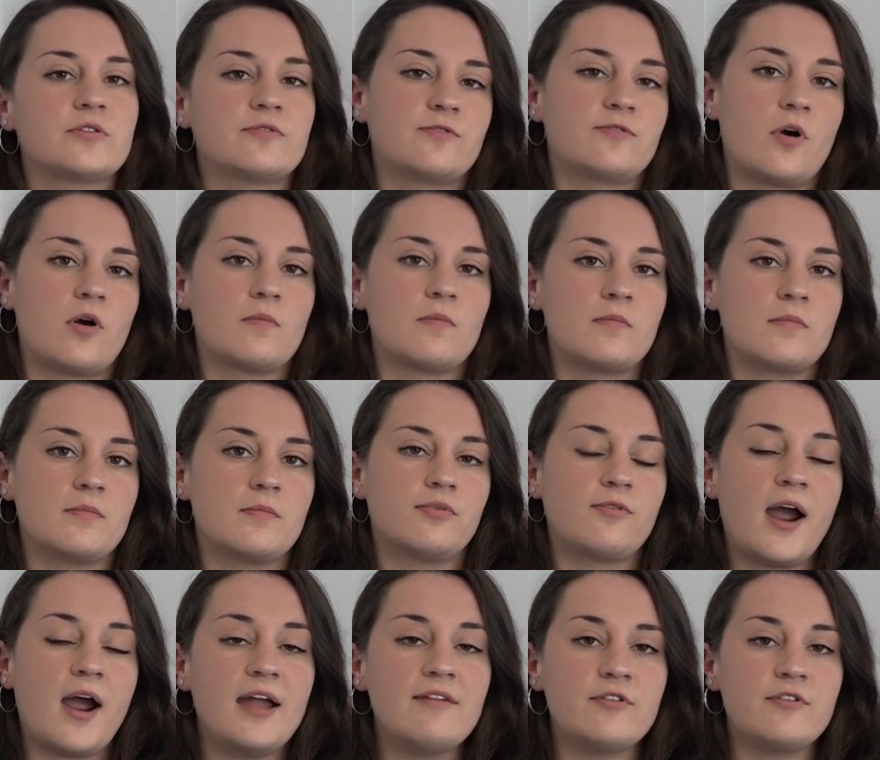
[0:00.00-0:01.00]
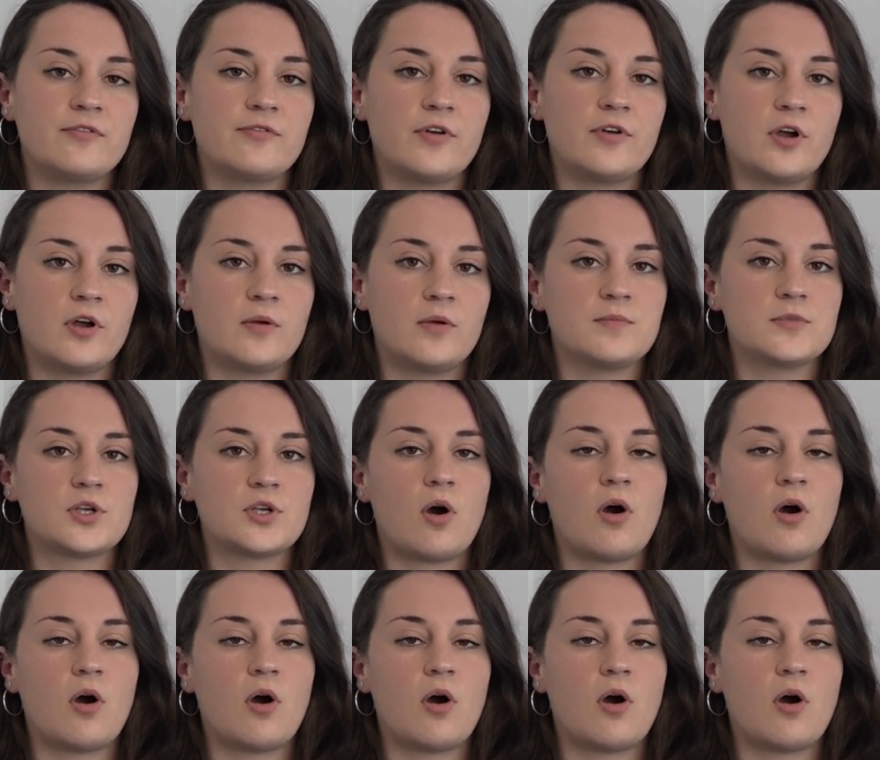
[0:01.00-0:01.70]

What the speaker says: from private firms